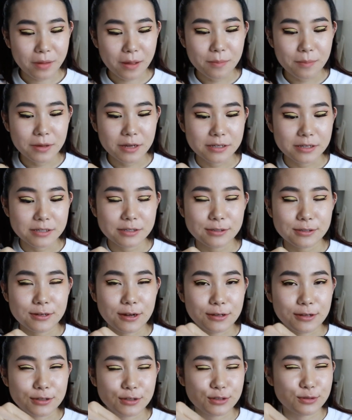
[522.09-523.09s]
because it's
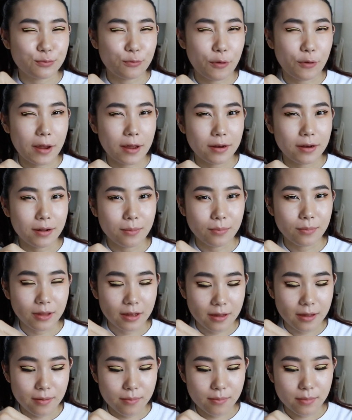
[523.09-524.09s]
not just
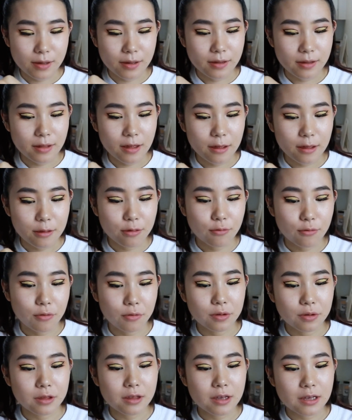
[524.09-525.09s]
randomly me like
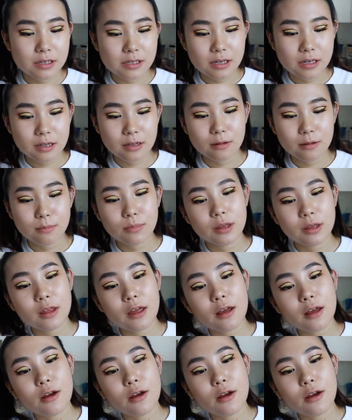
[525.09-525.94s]
throwing things in and being like,